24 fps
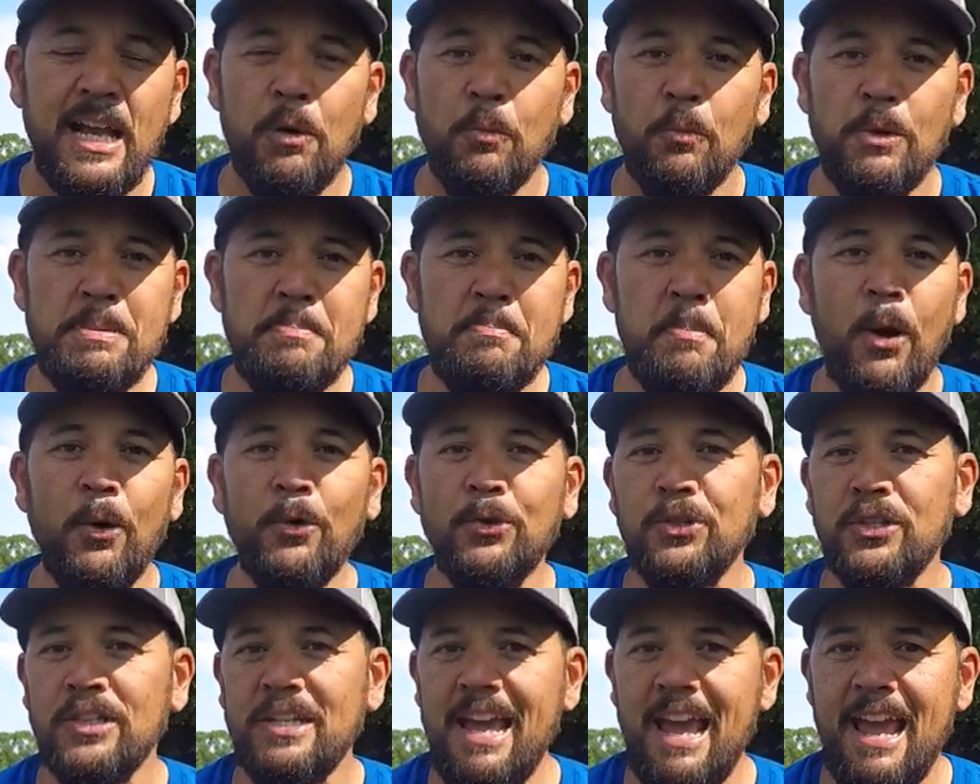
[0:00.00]
We
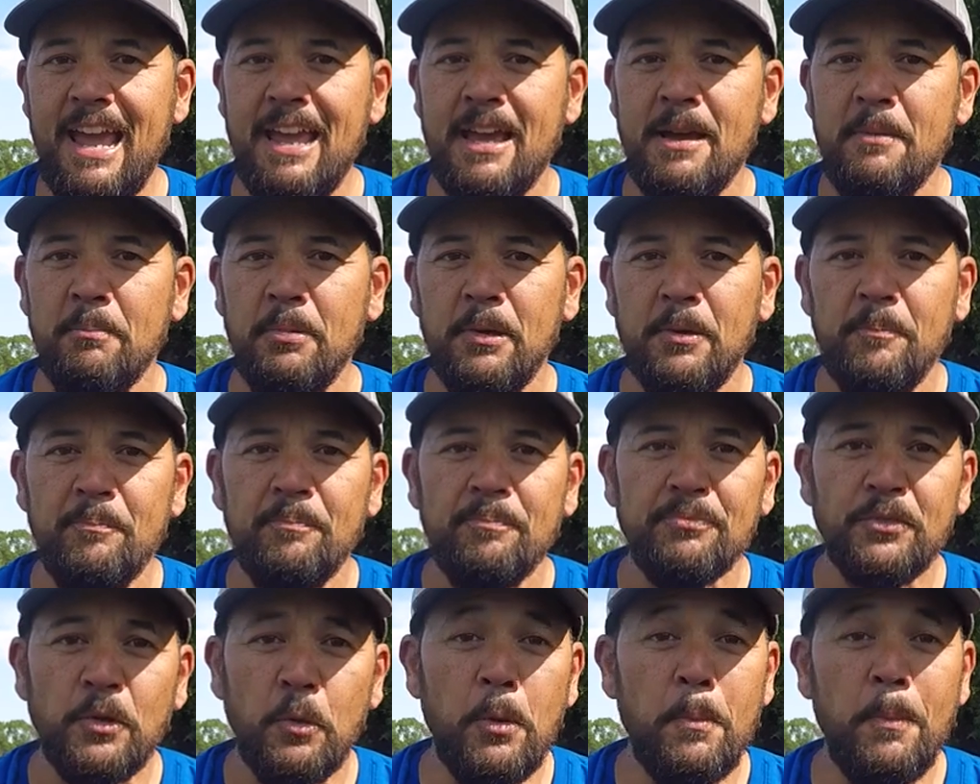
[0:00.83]
both camp.
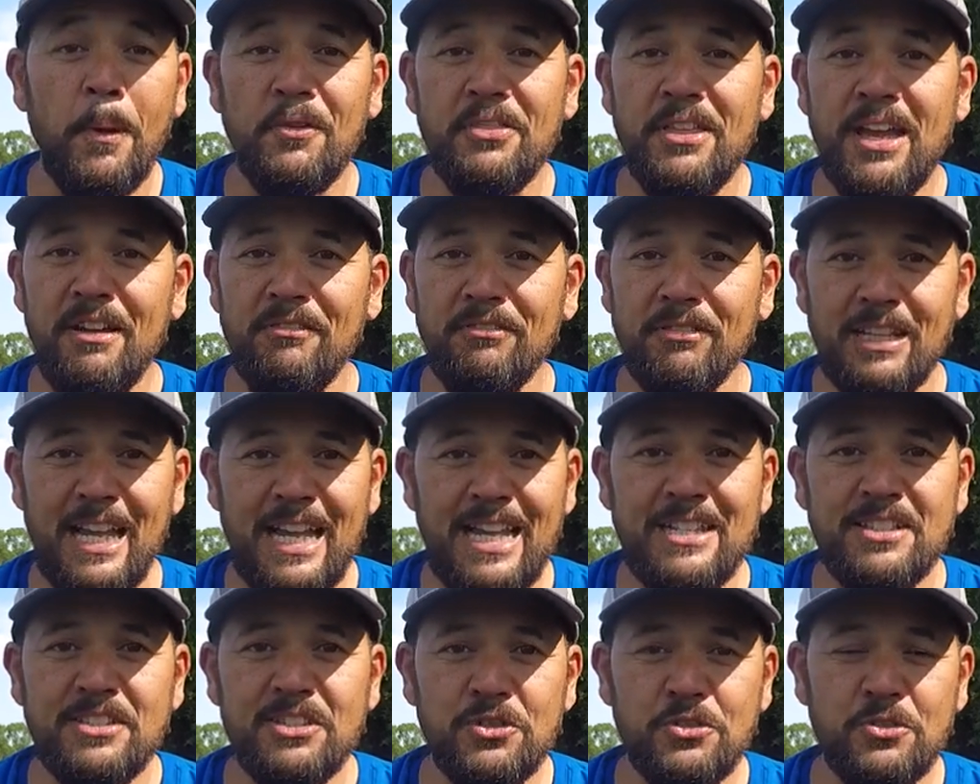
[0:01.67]
We both have
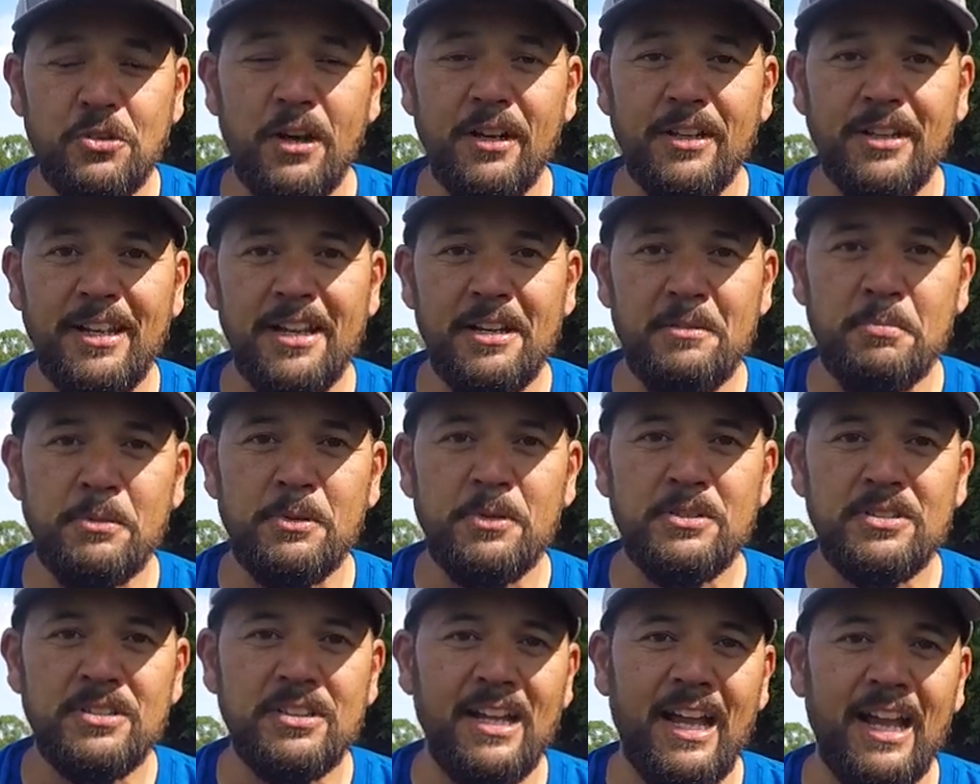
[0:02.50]
Lance truck
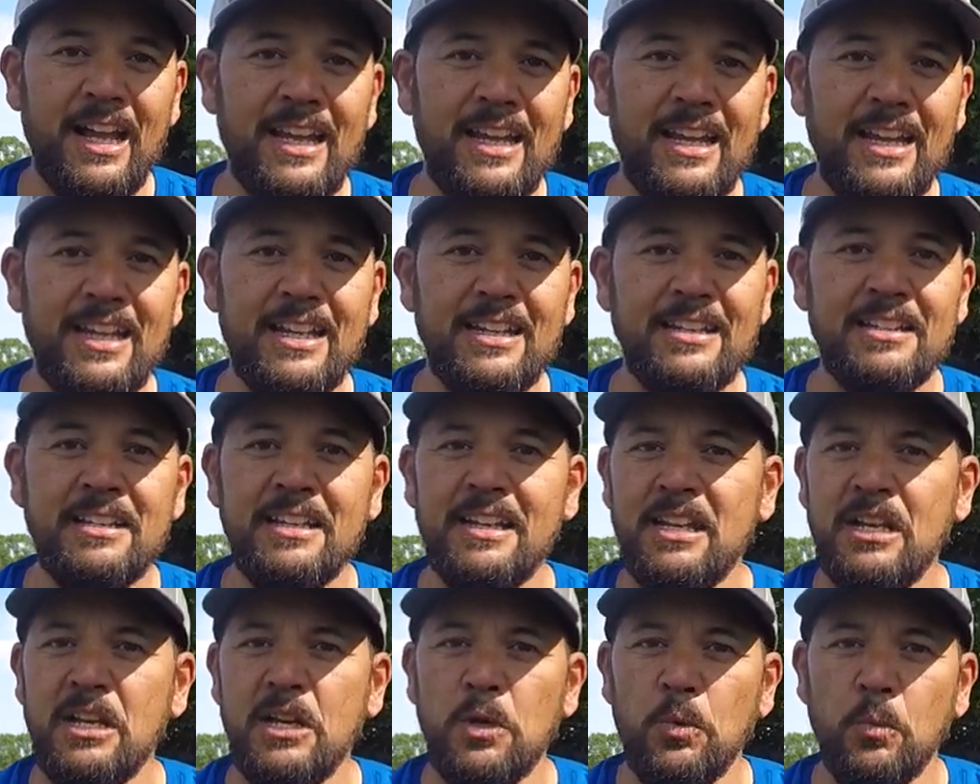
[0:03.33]
campers, and
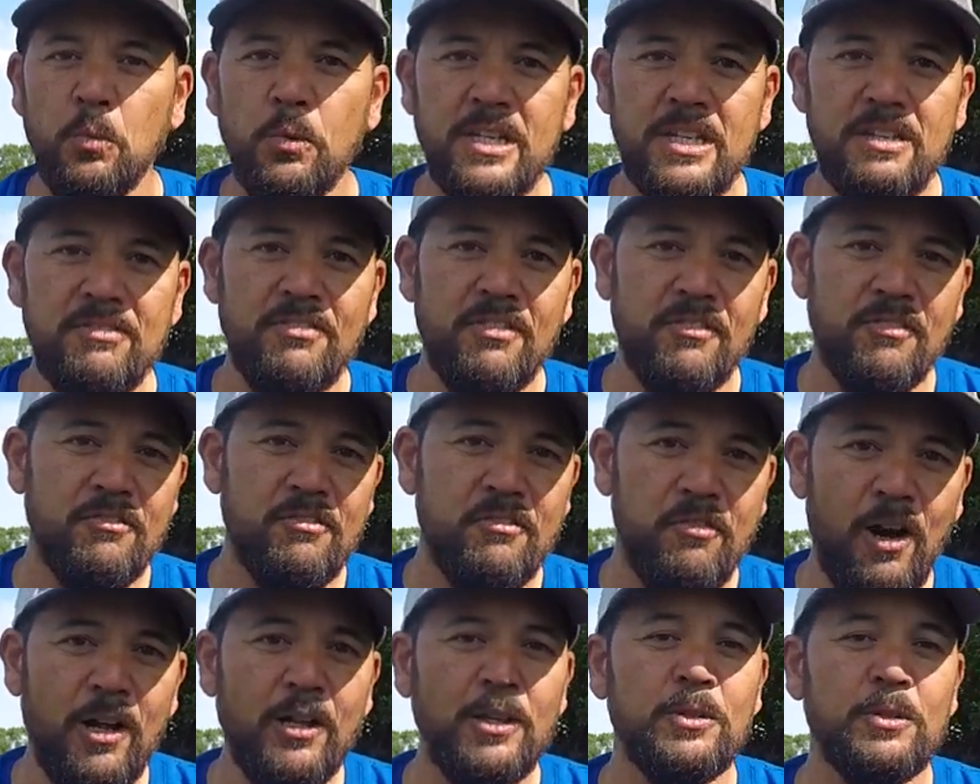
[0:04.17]
we've
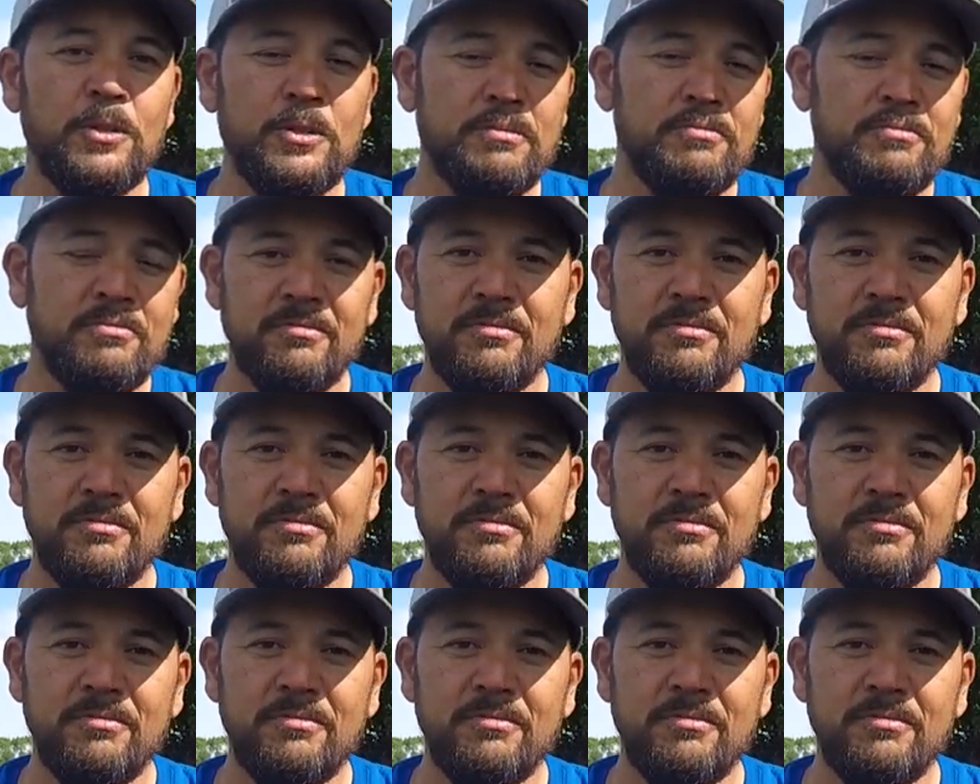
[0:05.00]
followed